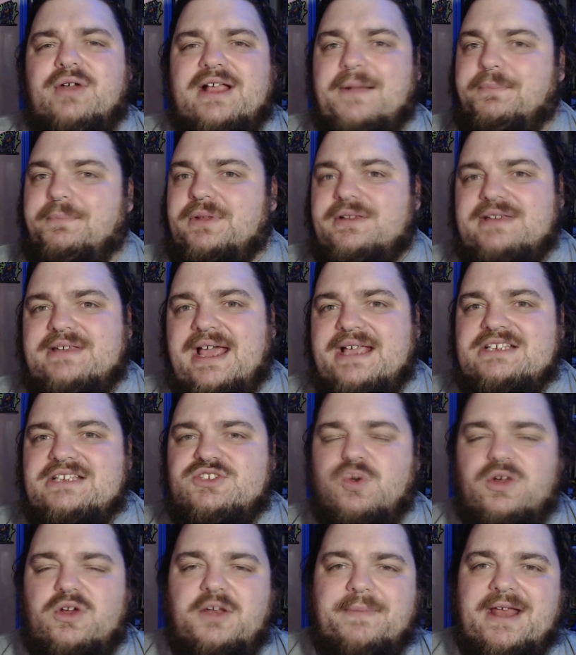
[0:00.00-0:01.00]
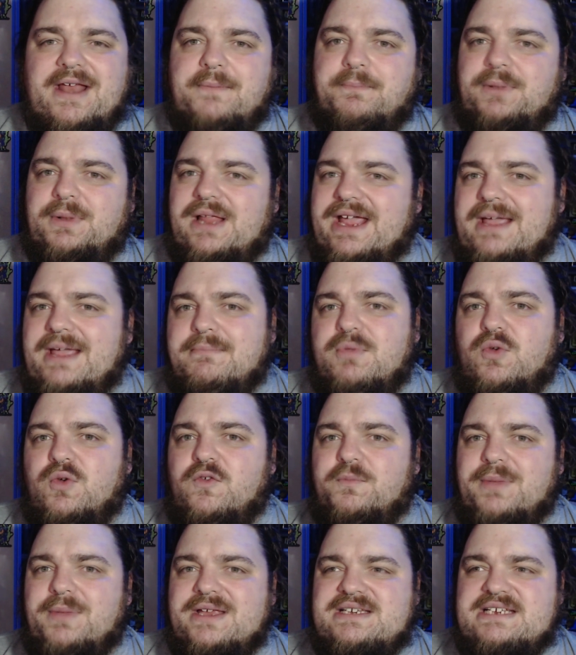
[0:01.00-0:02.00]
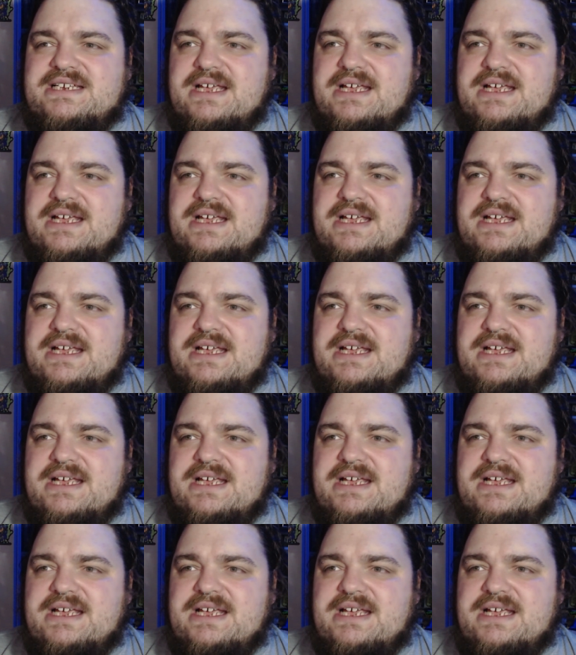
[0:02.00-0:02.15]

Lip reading: couple of days talking about a player movement,